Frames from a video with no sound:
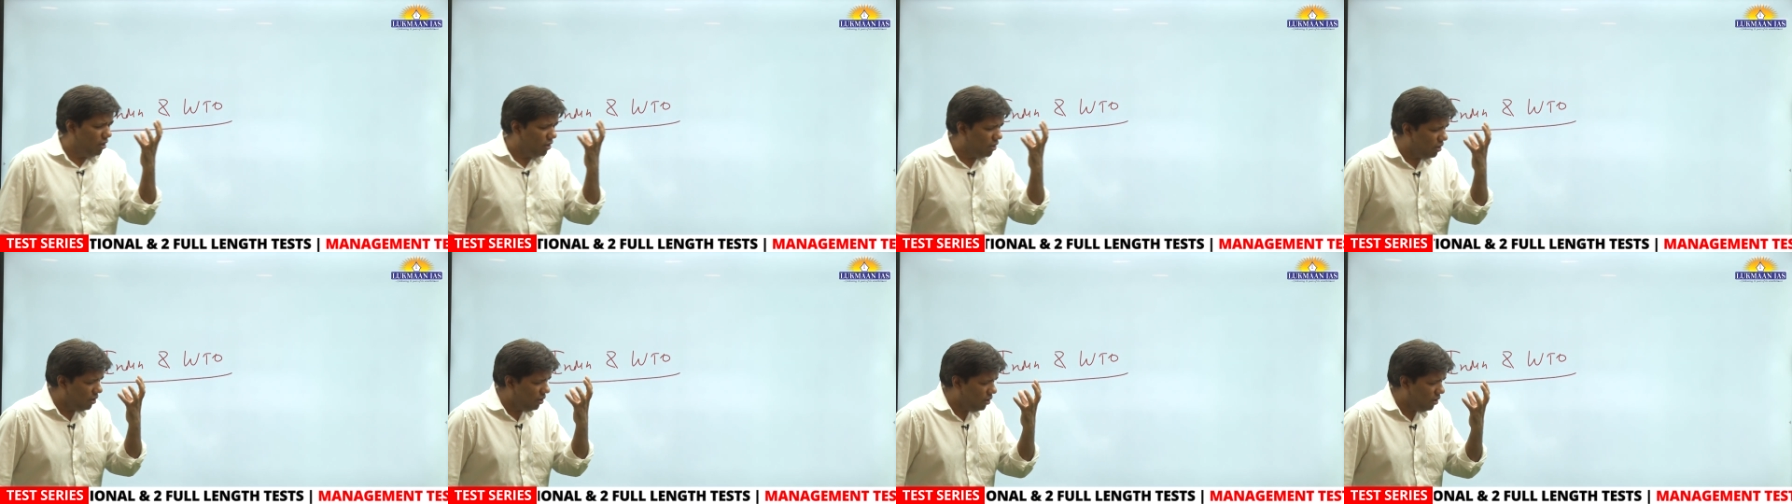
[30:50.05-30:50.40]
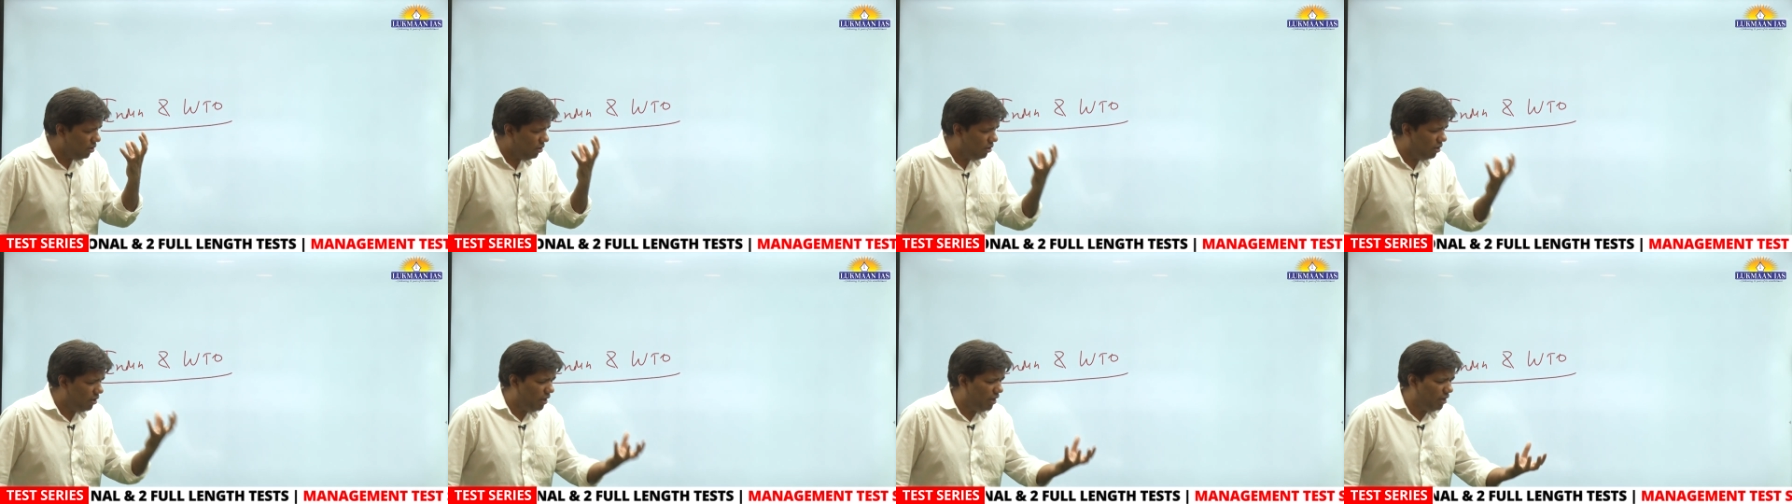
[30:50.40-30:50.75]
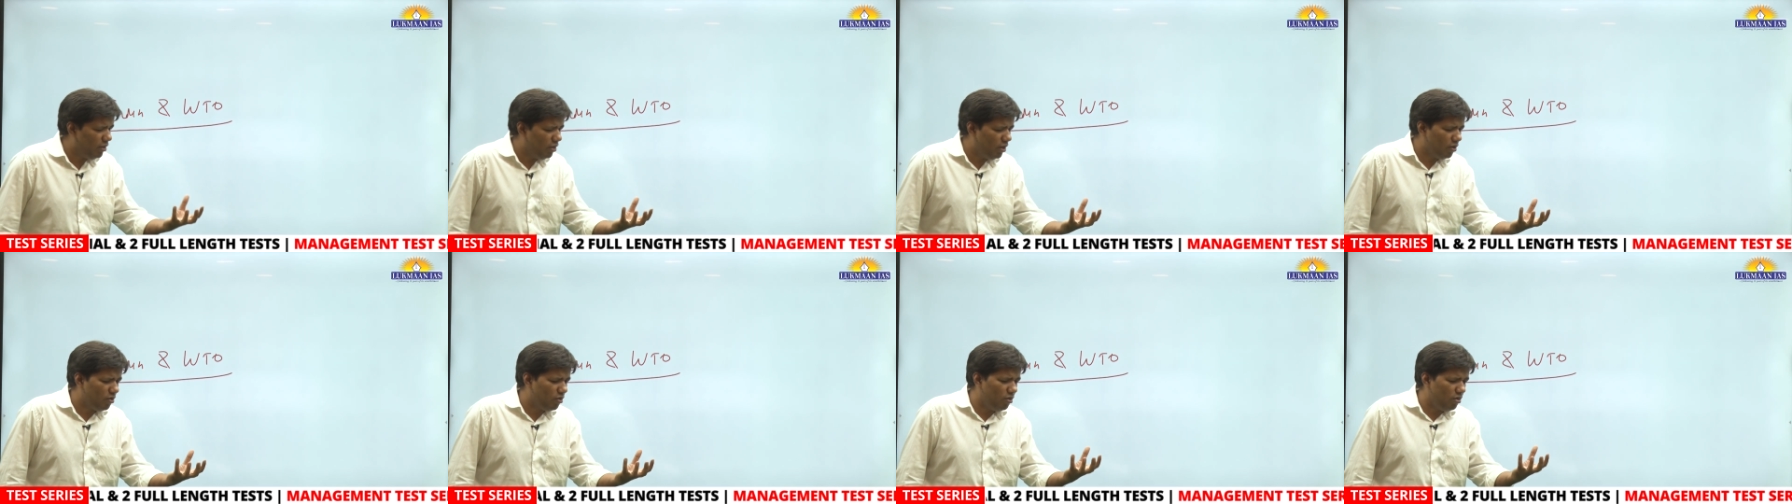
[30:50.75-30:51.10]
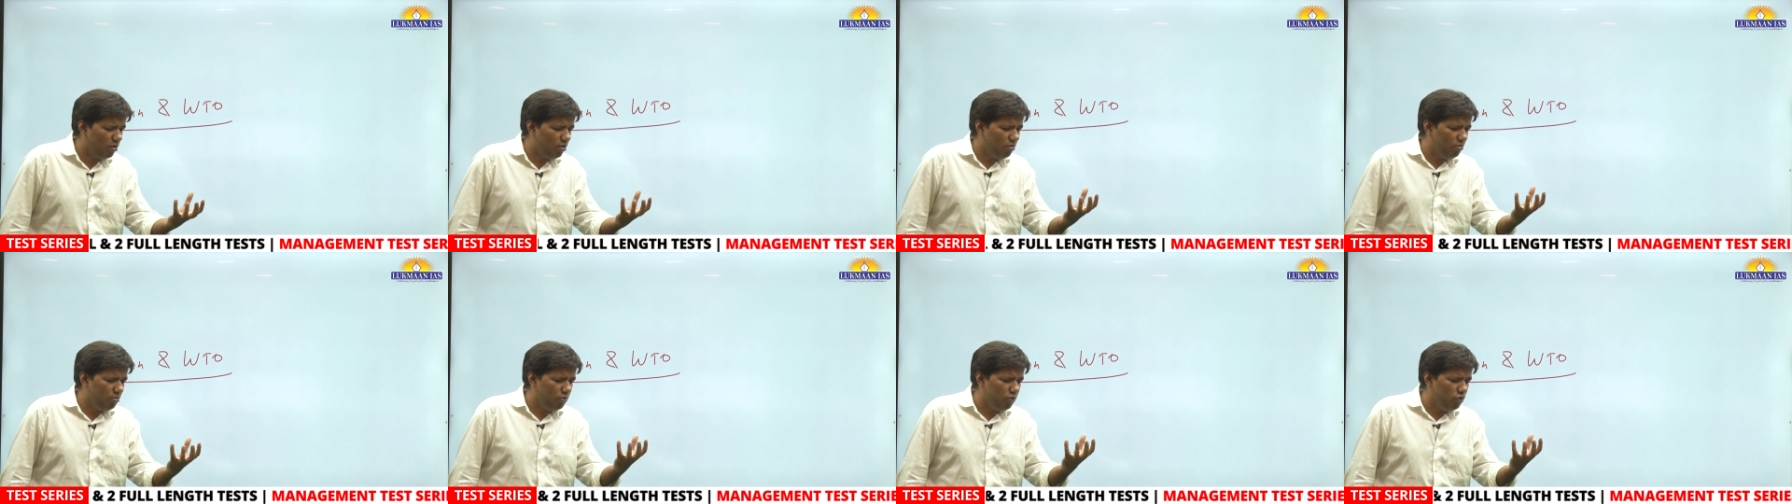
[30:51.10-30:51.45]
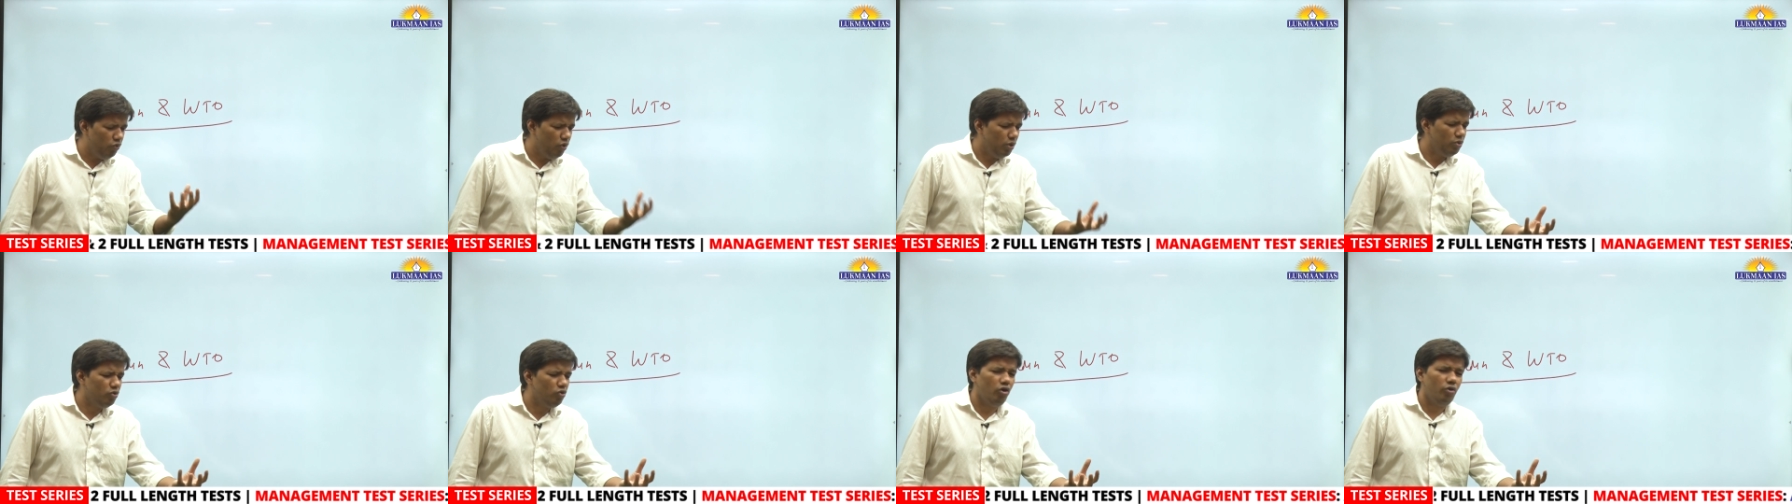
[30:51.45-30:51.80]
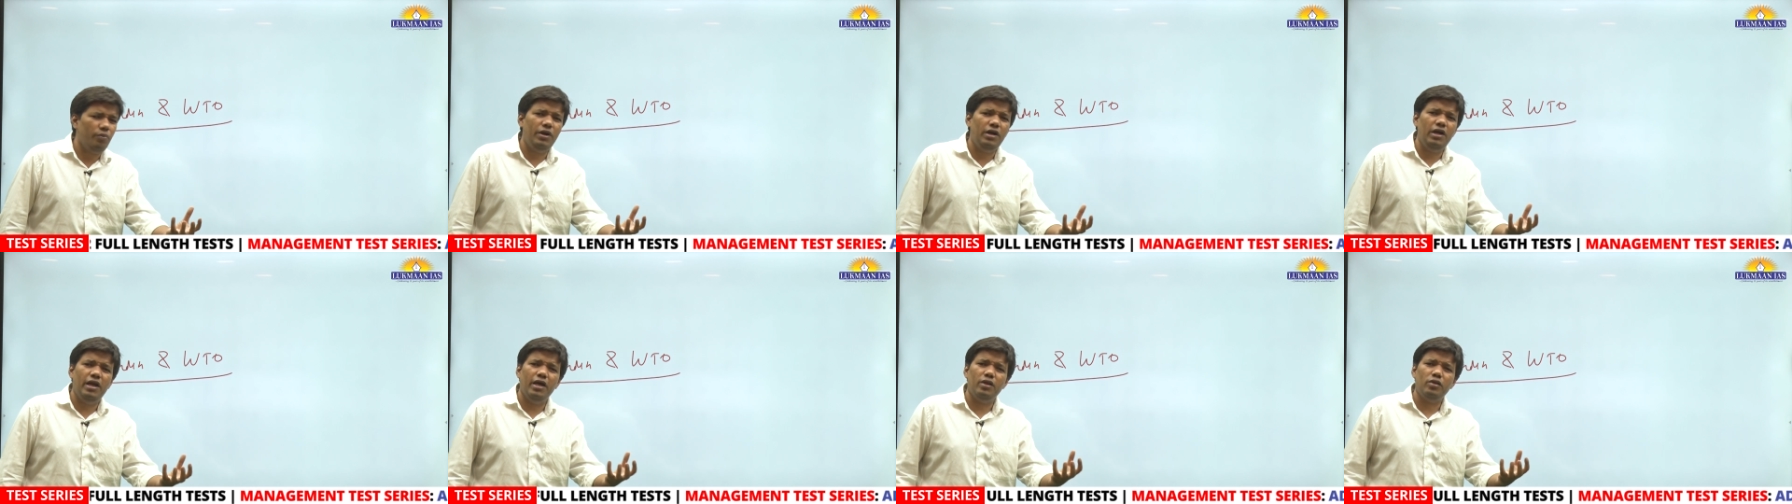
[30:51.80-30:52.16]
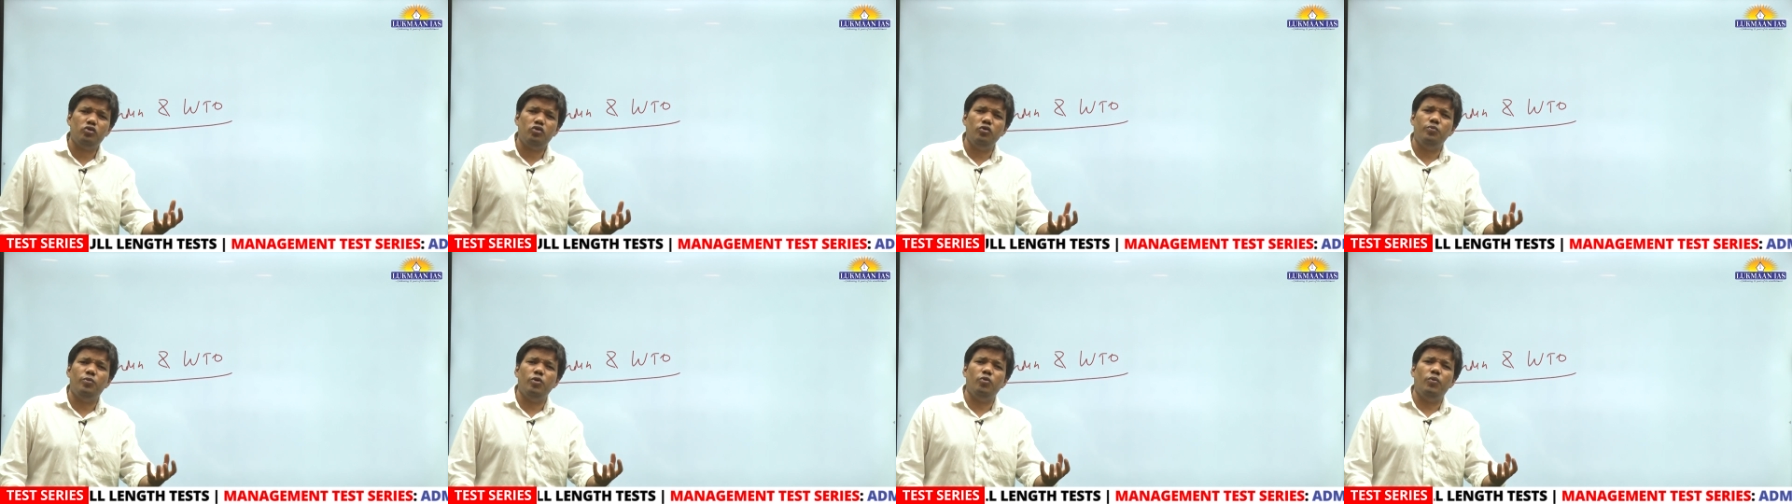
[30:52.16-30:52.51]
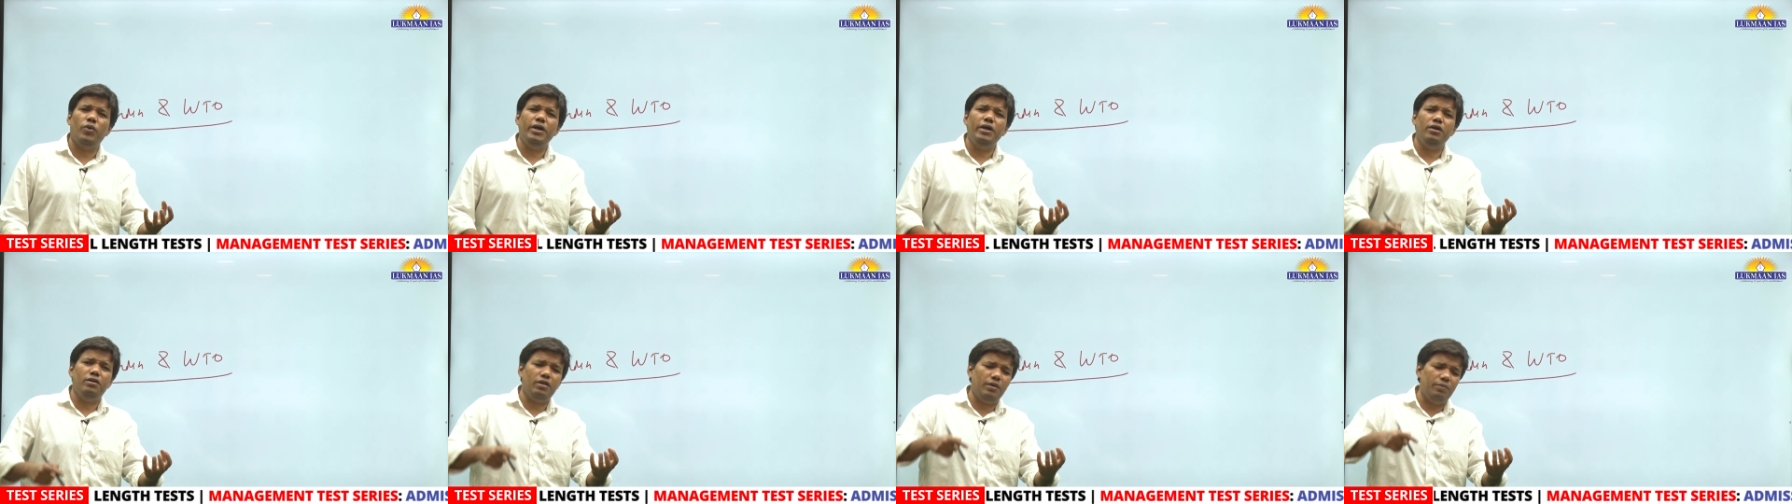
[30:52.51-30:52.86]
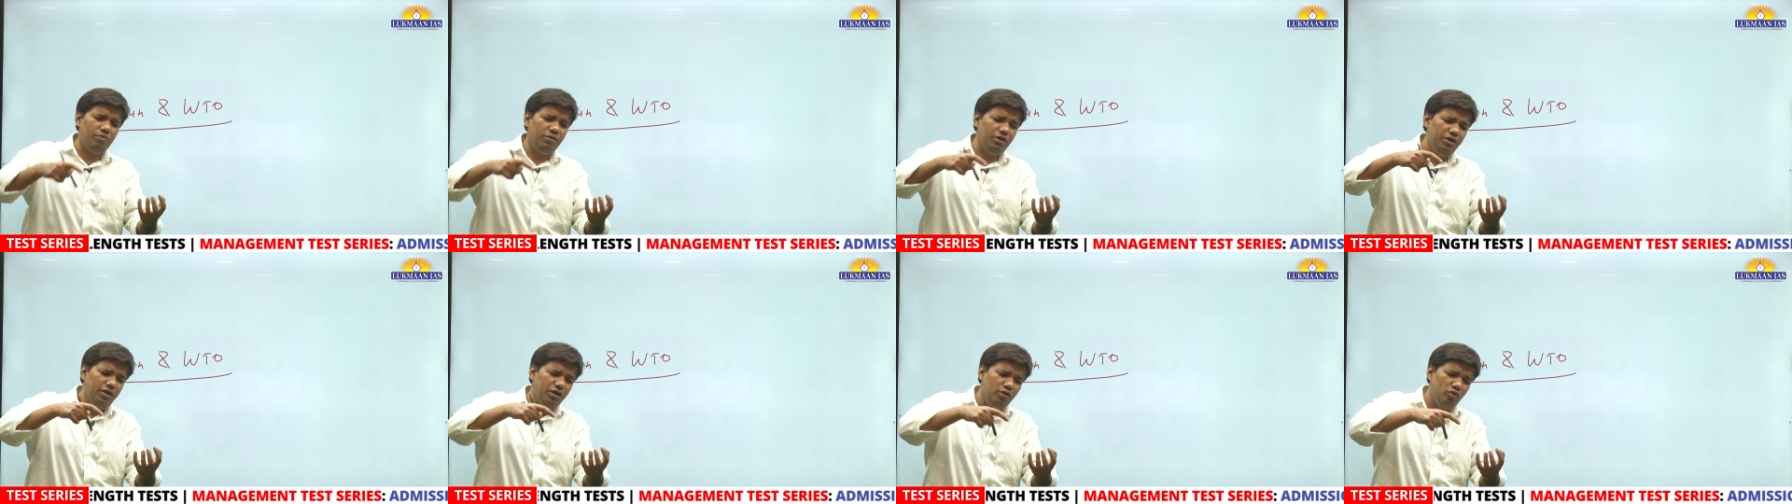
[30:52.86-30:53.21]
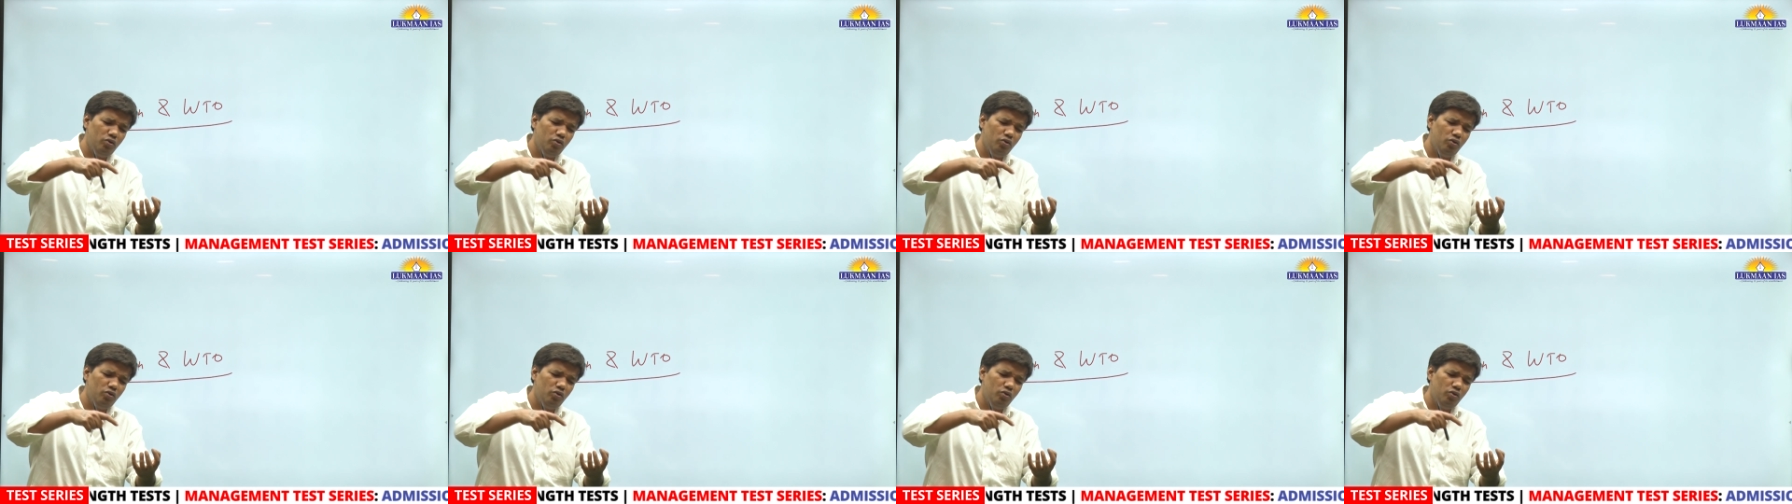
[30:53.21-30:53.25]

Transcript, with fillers: The, the US government has to provide subsidy